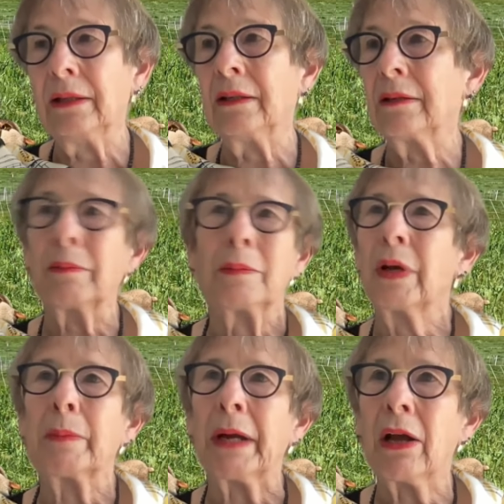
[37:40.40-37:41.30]

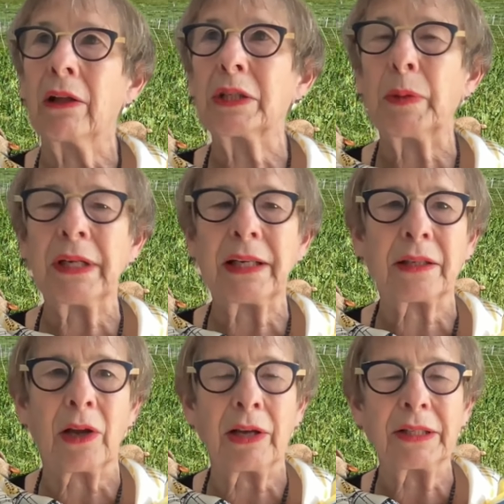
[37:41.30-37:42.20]
one of my colleagues, Brenda
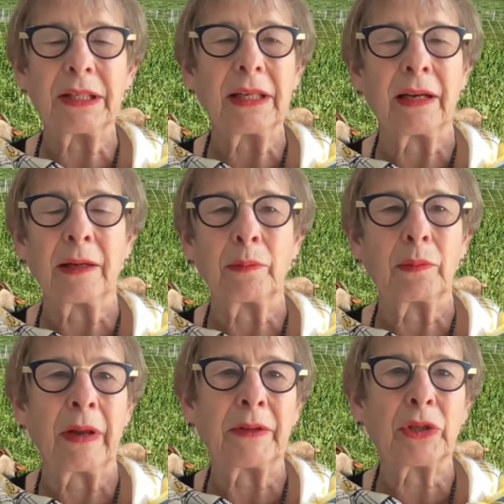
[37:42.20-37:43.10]
Eskenazi, um,
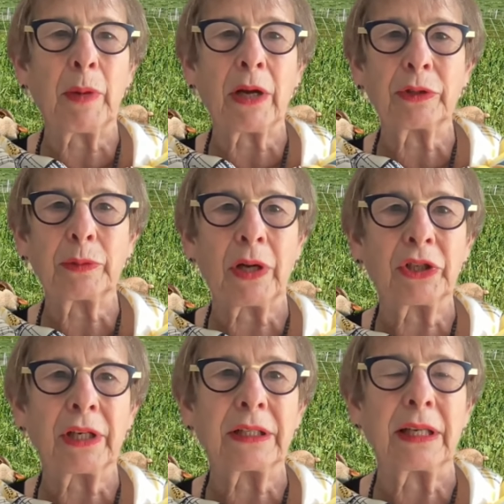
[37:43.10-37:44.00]
ran the Chamacos
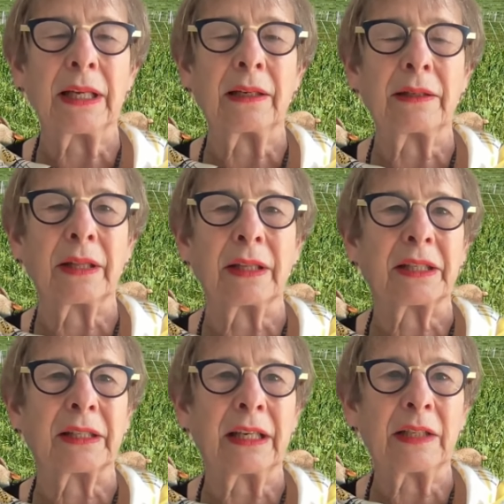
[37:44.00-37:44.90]
project in the
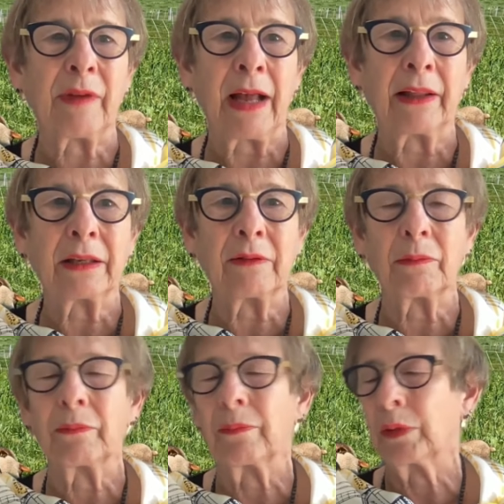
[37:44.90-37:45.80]
Salinas Valley,
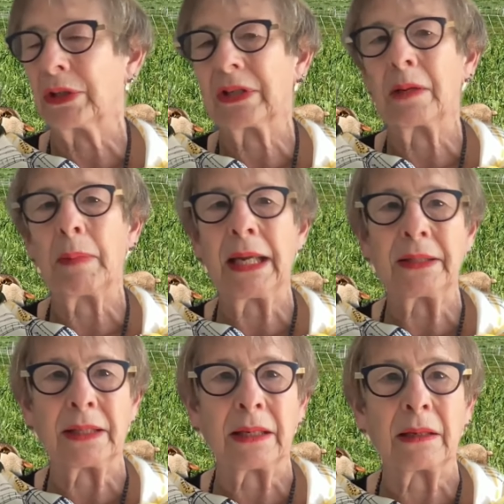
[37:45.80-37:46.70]
which is an
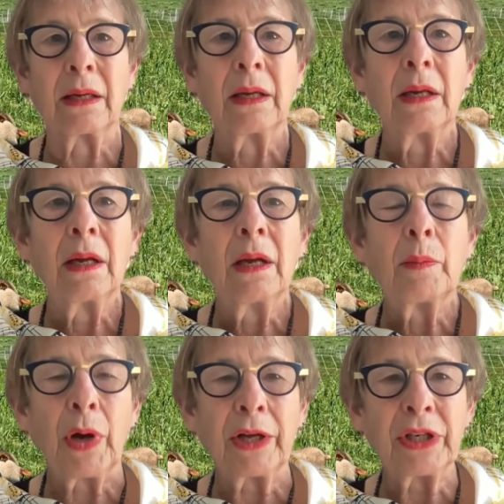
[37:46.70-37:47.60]
amazing
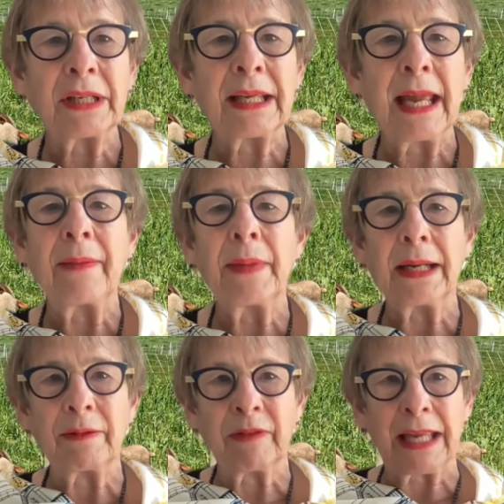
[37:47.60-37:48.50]
project again that
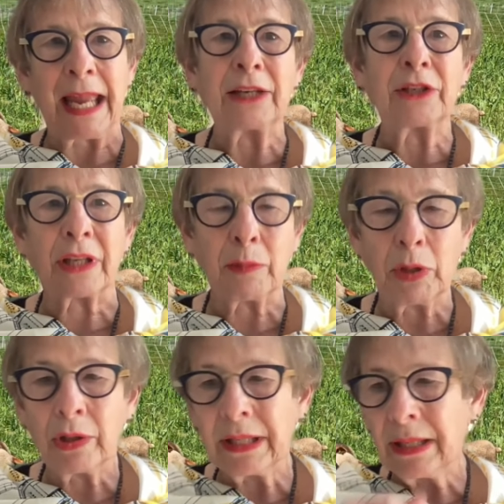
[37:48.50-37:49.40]
engaged the
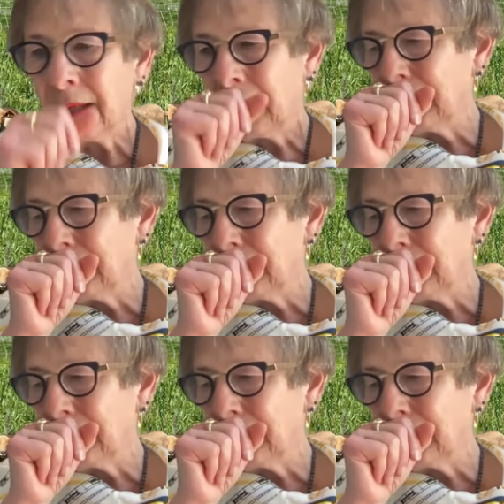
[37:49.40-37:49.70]
community.